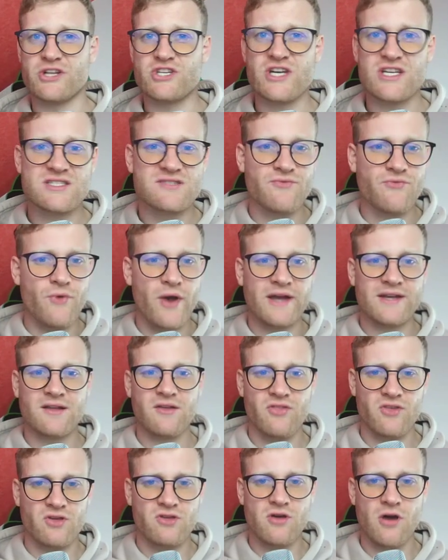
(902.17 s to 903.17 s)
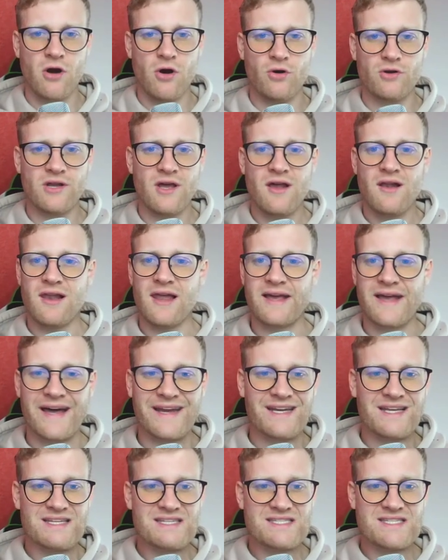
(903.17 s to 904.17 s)
by just writing the code, like
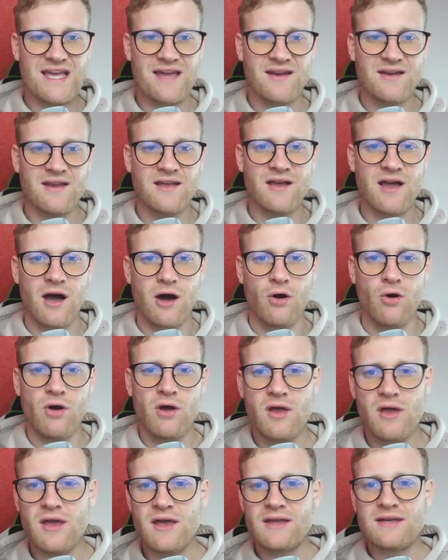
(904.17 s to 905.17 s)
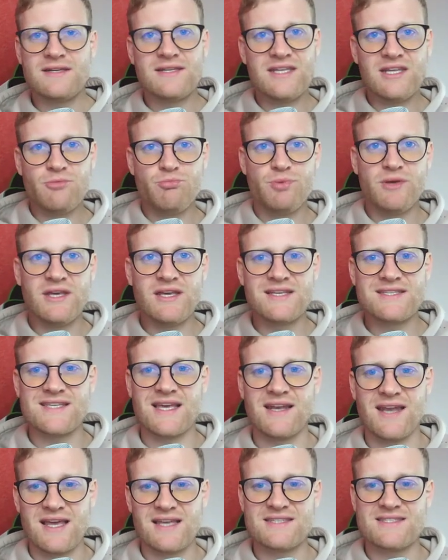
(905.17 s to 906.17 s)
understanding how TPs
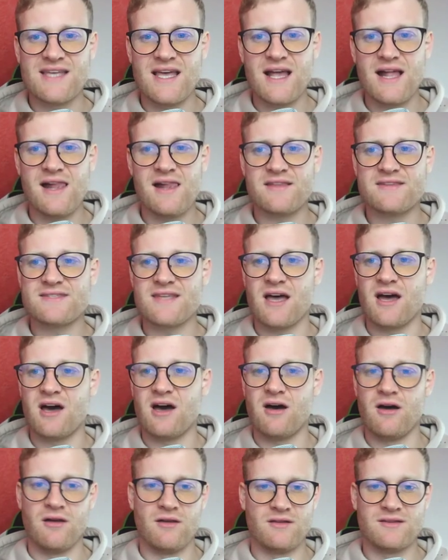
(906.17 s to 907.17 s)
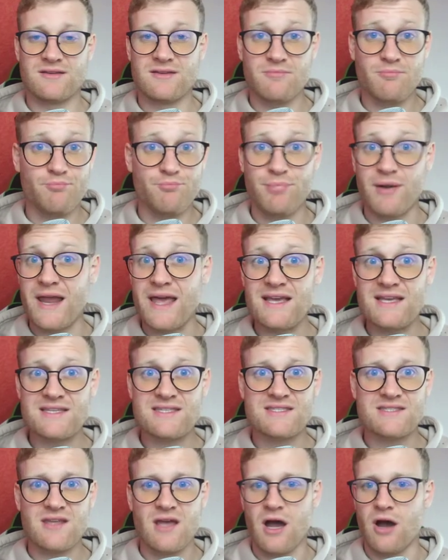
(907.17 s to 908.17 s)
and SLs are
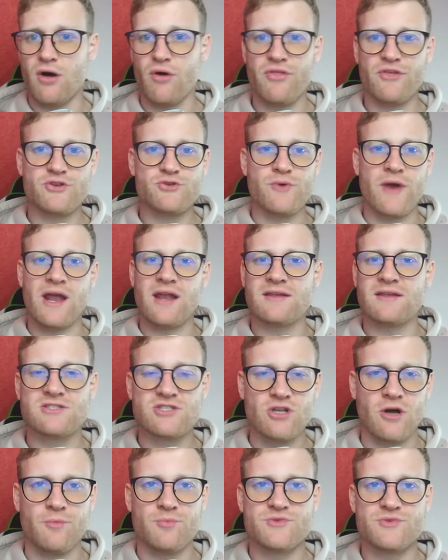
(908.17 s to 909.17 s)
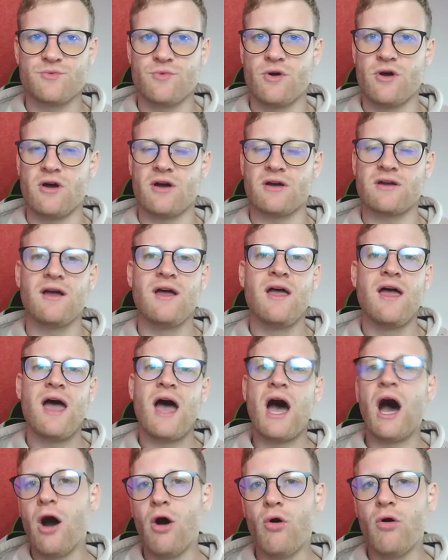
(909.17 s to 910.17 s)
placed, how the trailing stops work,
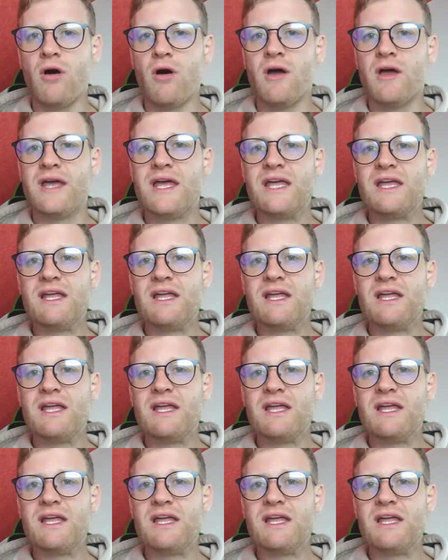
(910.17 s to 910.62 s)
how,